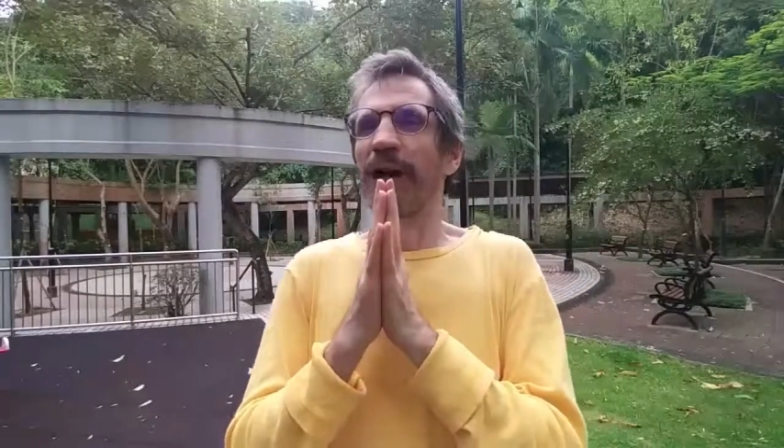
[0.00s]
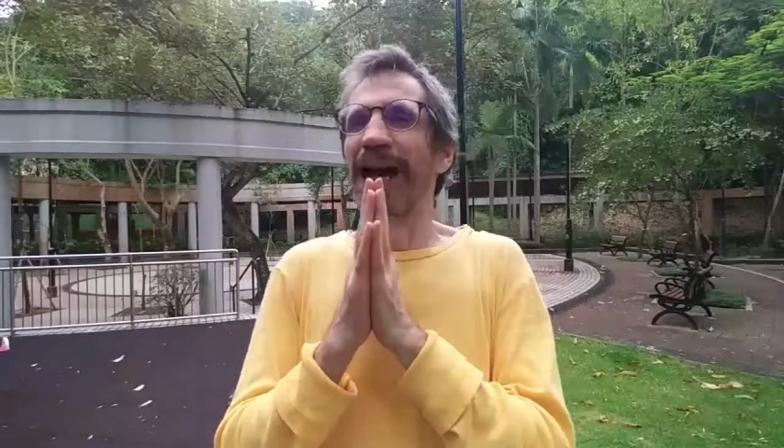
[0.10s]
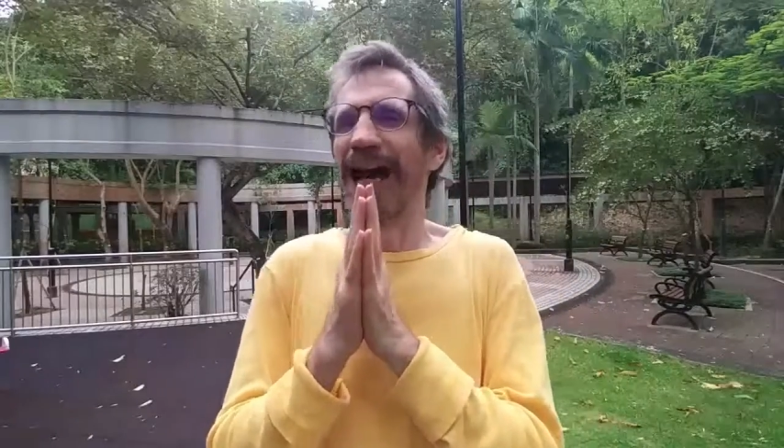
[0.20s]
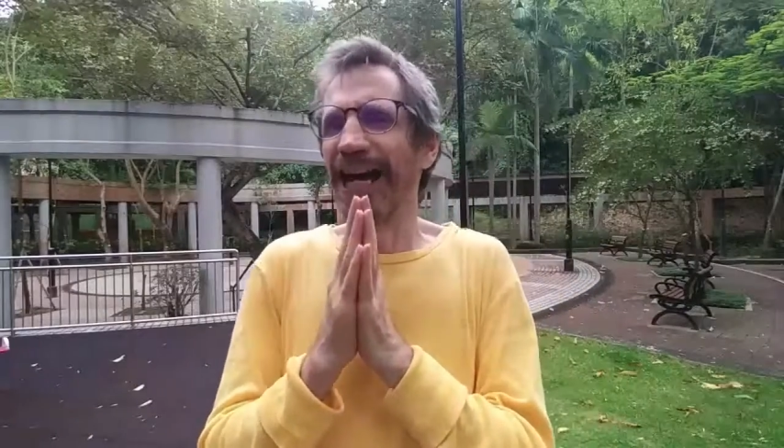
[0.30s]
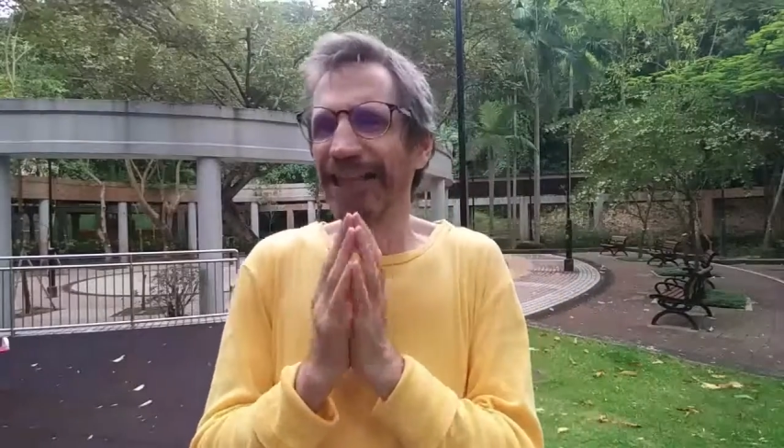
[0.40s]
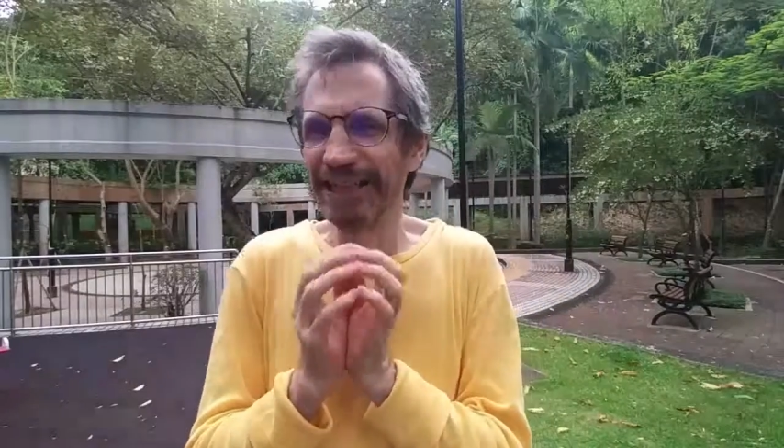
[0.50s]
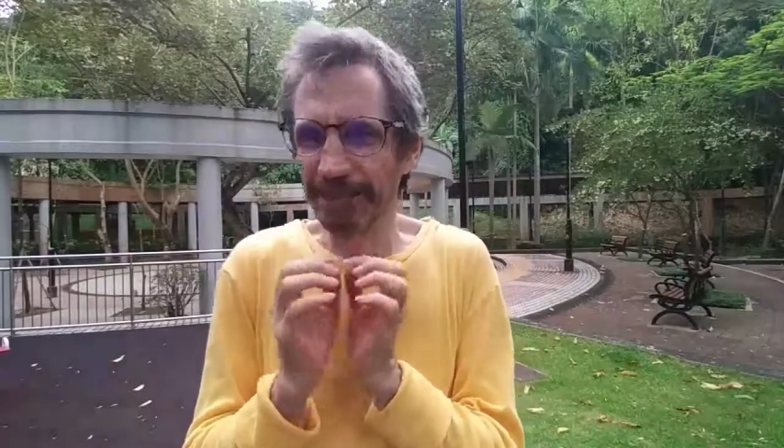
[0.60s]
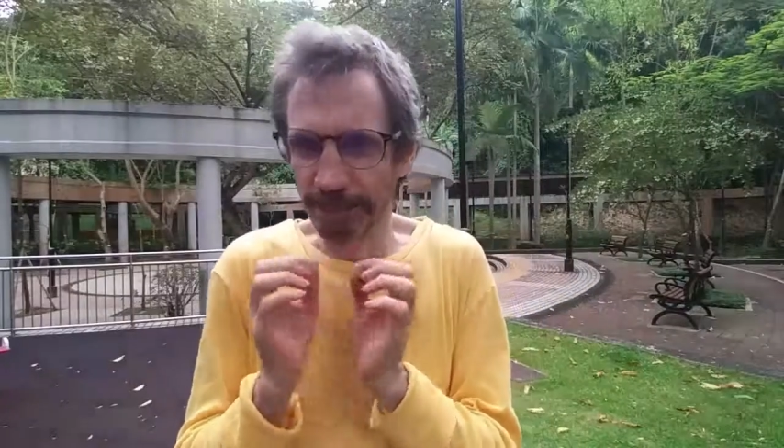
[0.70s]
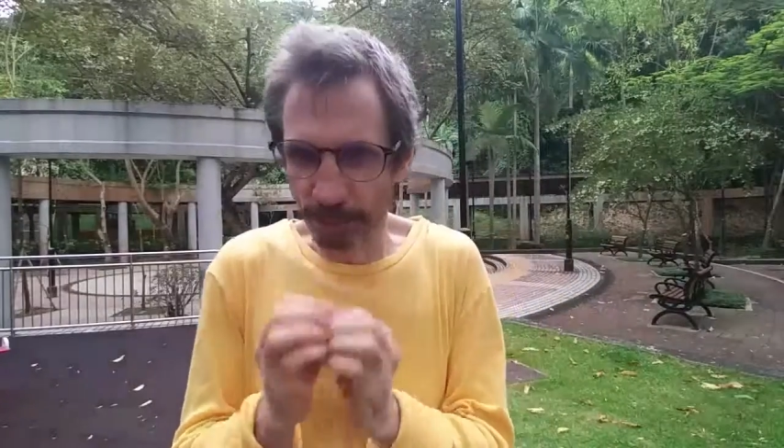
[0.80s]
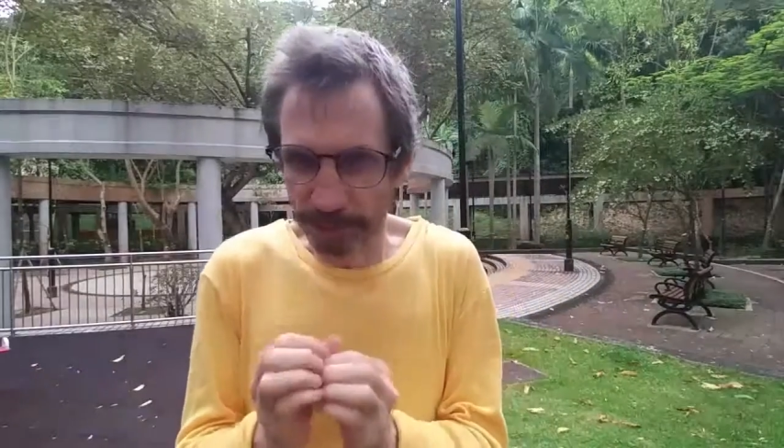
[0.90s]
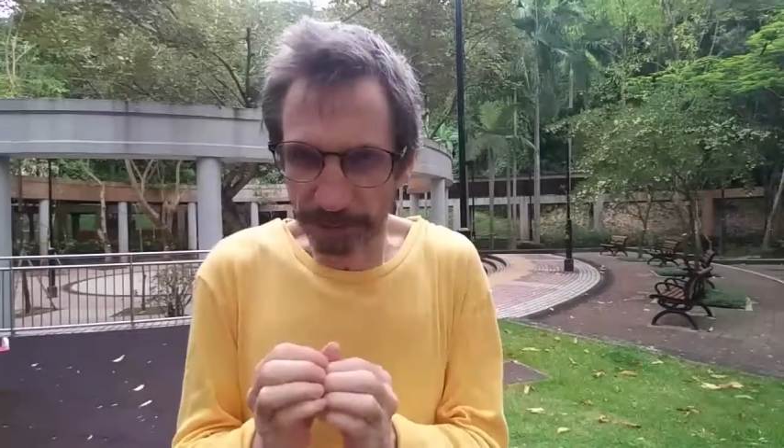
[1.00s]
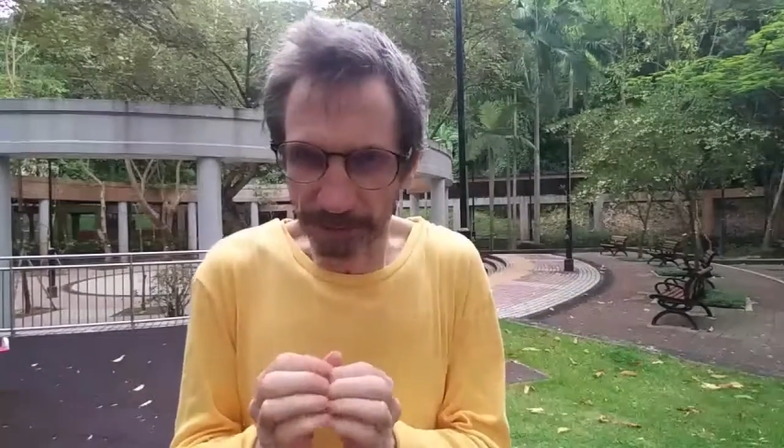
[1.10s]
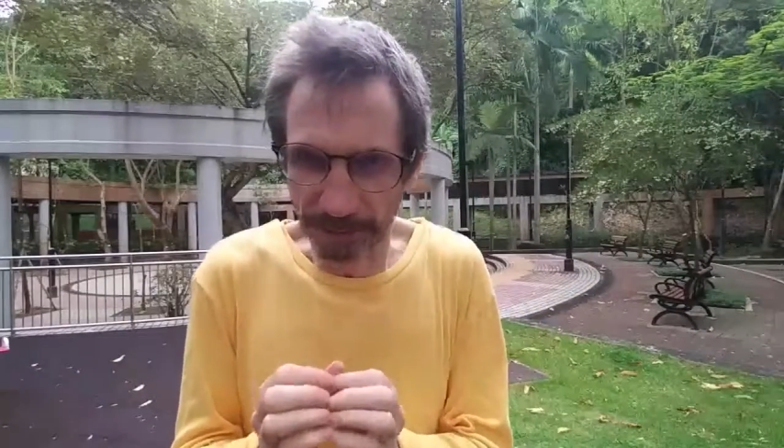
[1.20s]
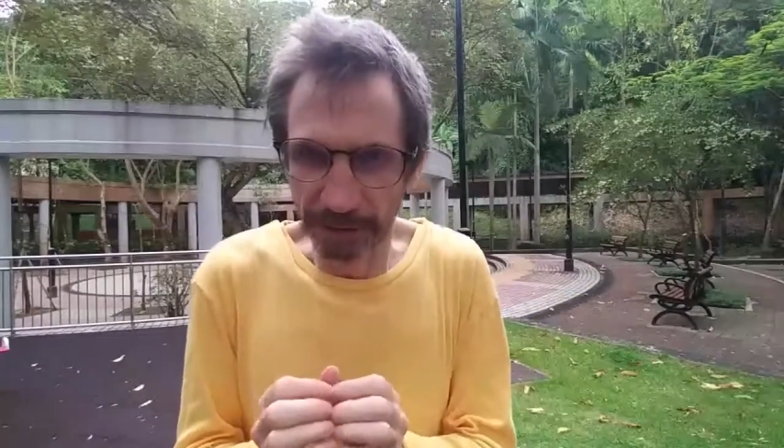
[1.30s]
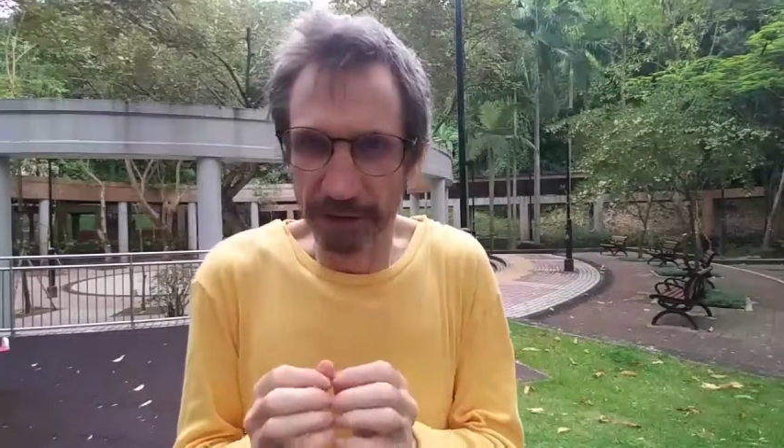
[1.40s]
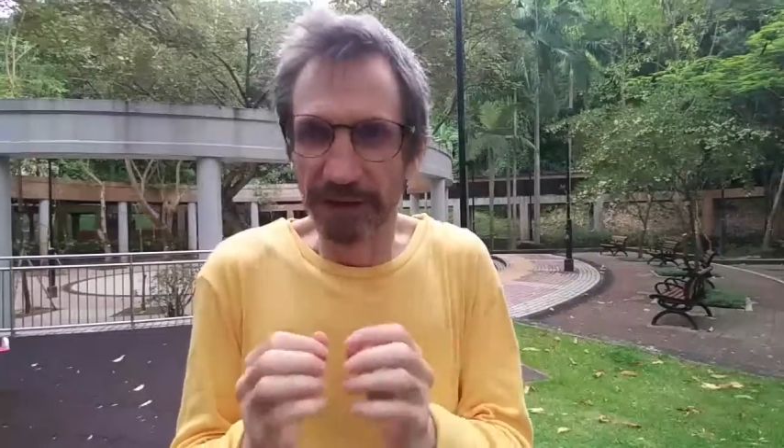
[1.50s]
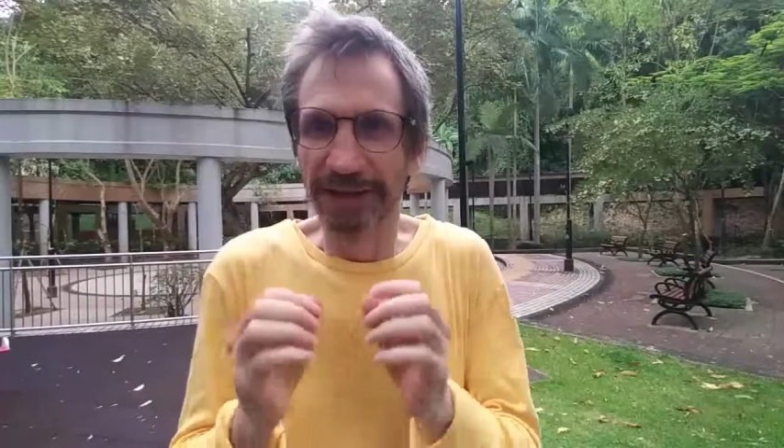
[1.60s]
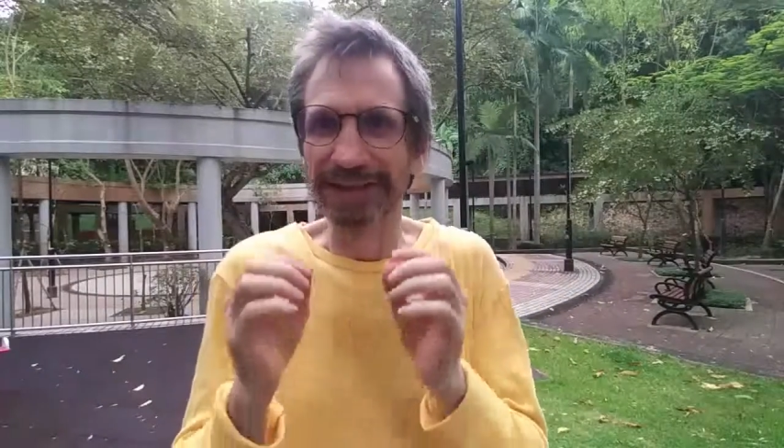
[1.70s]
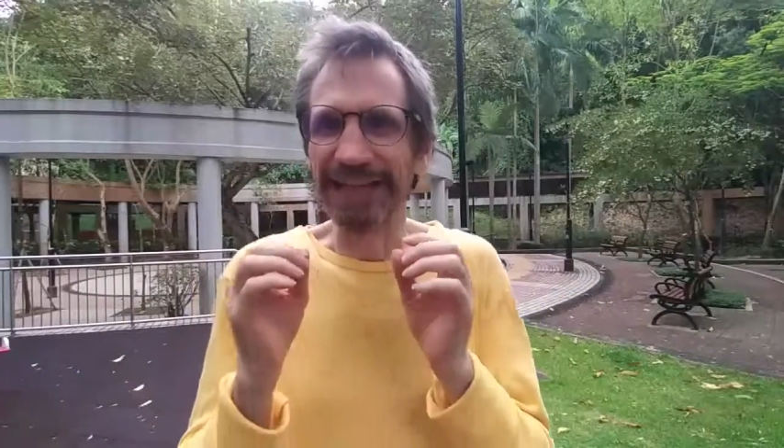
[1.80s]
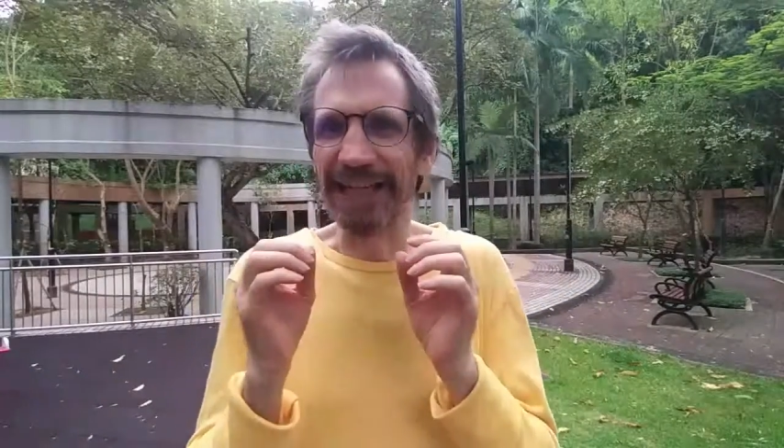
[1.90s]
highly probable
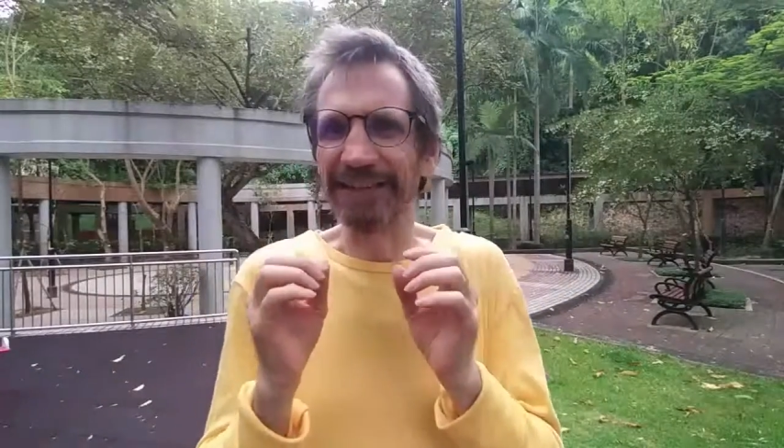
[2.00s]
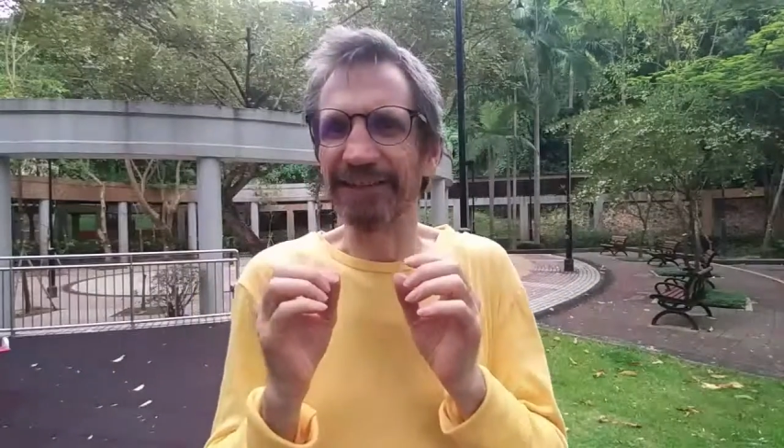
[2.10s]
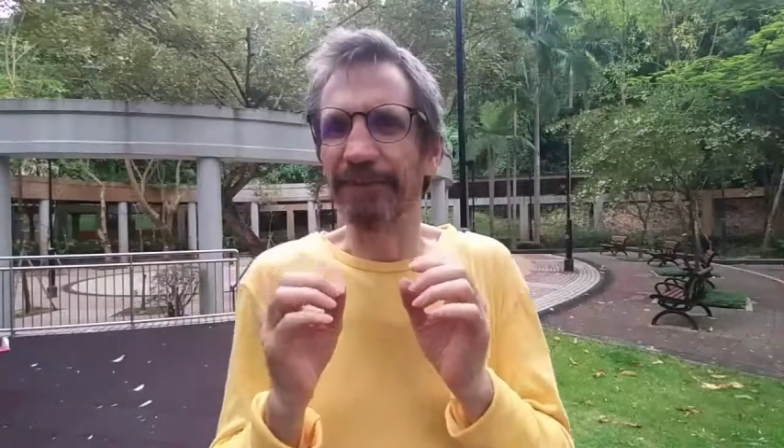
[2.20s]
that